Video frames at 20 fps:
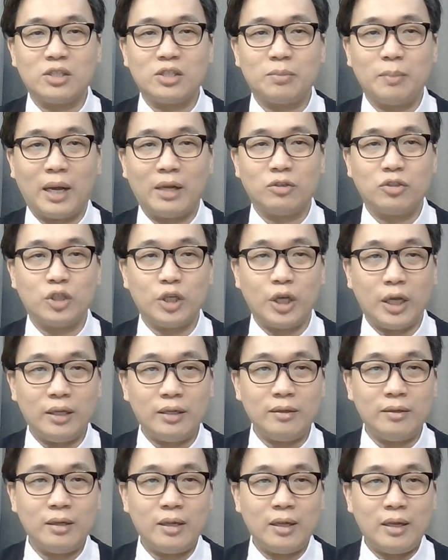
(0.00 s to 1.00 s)
Smart
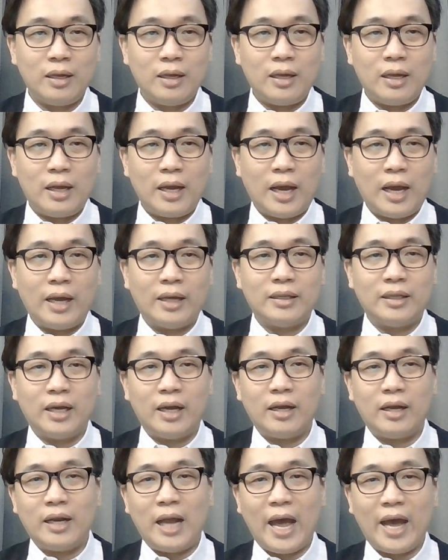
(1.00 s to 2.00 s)
Chain, and
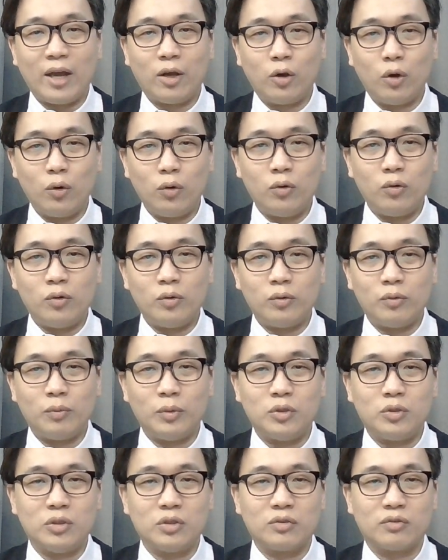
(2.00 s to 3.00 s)
then Heco,
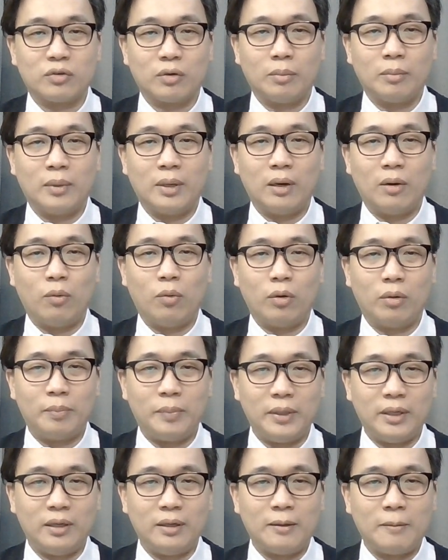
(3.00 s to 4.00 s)
which is from
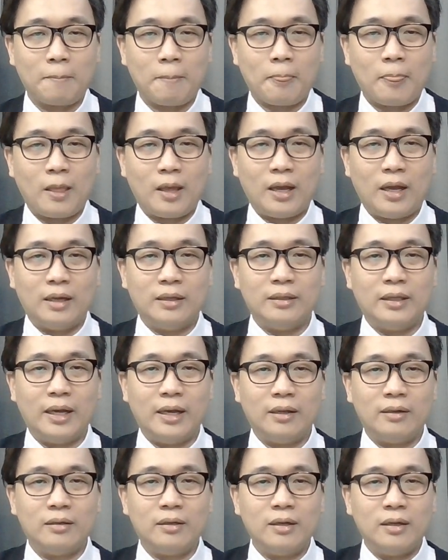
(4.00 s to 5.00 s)
Huobi, and
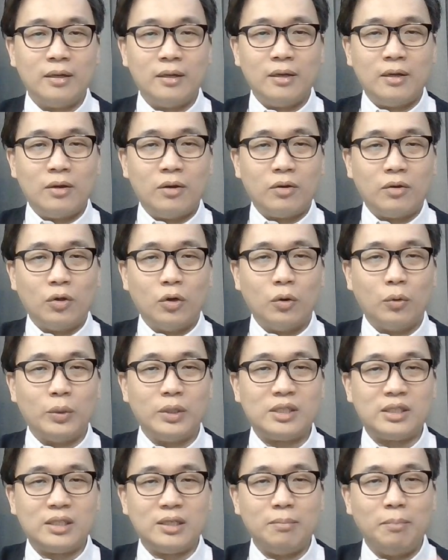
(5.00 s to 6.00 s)
then we
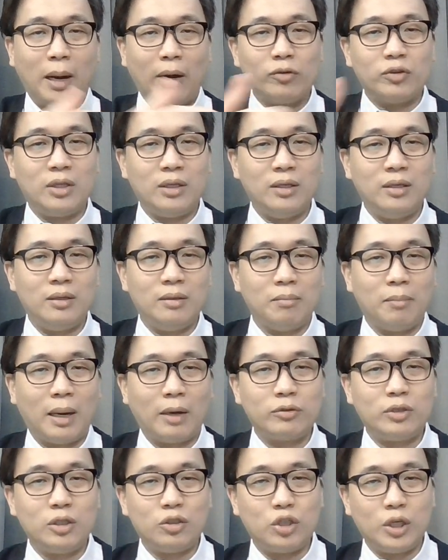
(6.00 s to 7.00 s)
see
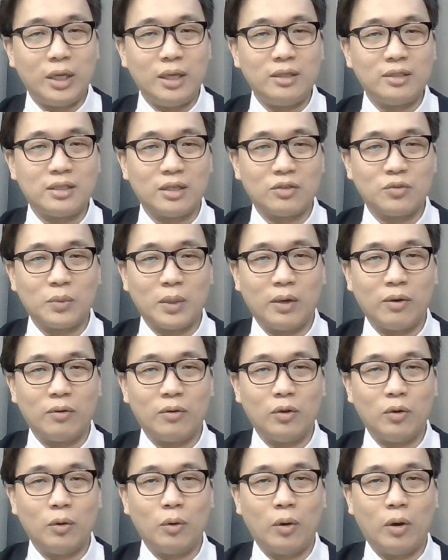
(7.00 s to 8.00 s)
multi chains as well,
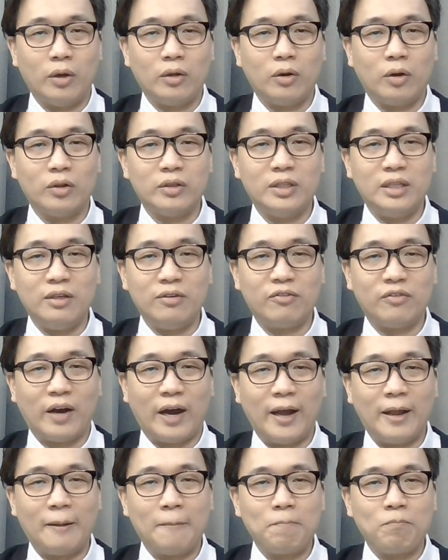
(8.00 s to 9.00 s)
on
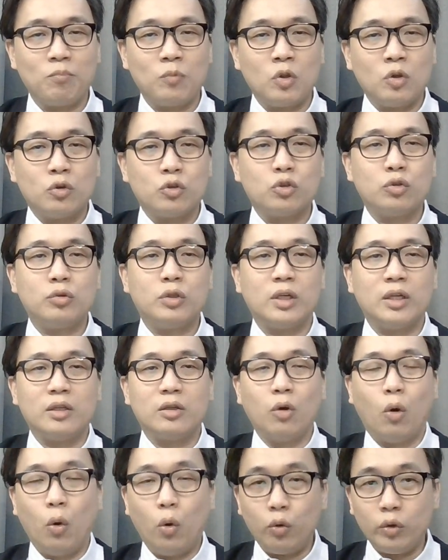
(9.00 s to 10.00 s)
DeFi. So
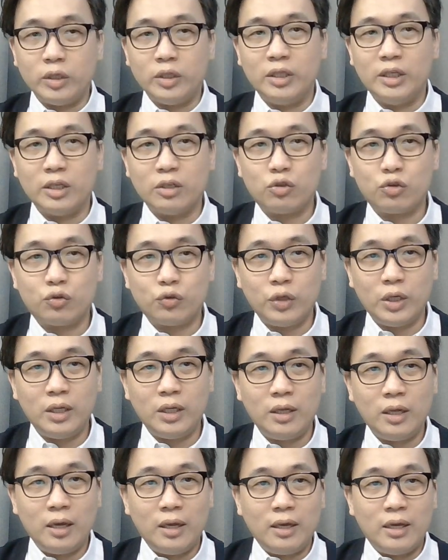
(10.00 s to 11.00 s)
the whole
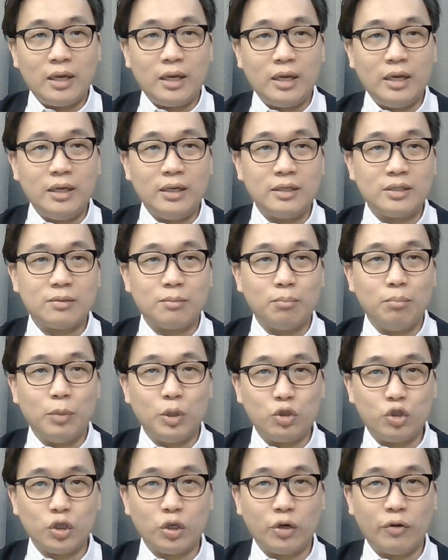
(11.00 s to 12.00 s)
industry is
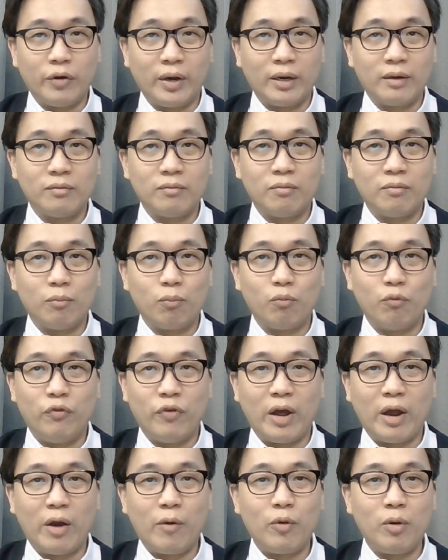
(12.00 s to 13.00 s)
maturing,
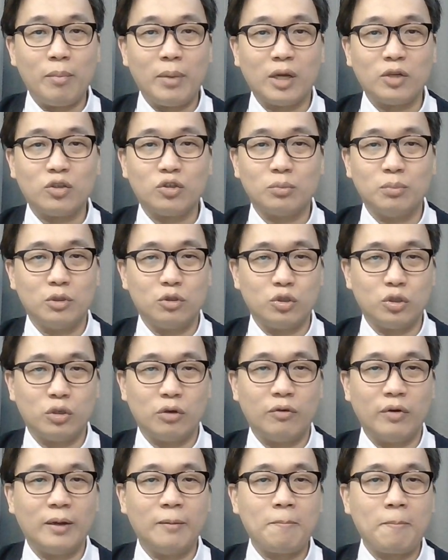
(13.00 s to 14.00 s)
very much
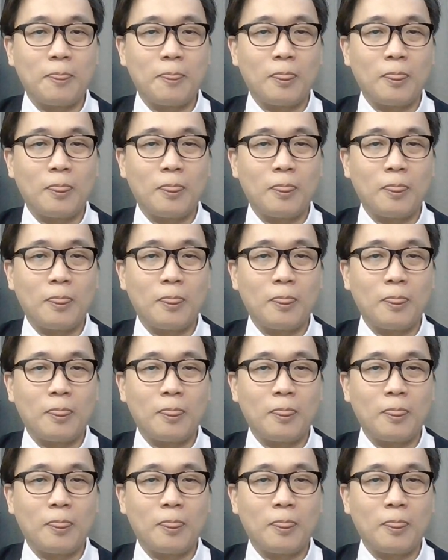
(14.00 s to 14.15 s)
maturing.